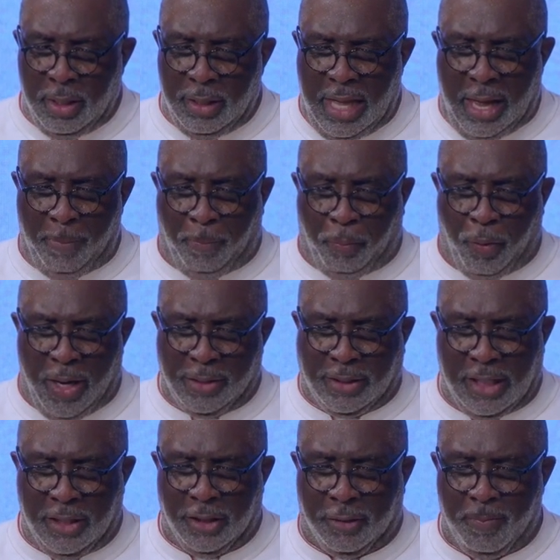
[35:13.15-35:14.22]
That
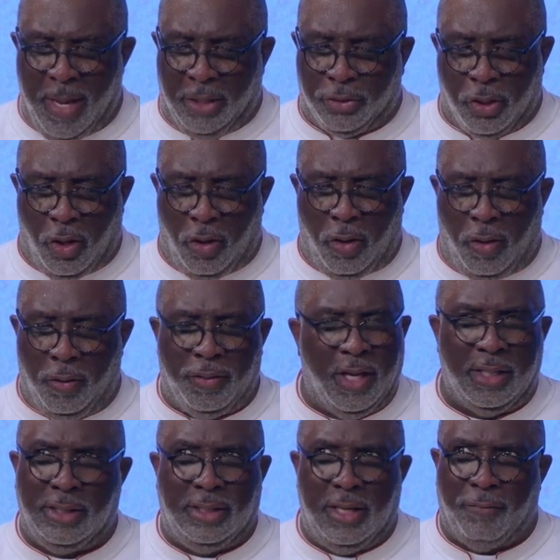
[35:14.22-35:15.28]
presence makes all
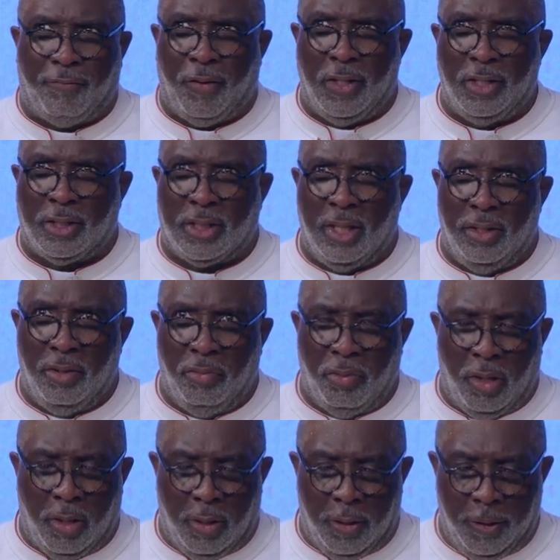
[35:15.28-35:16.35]
the difference in the world.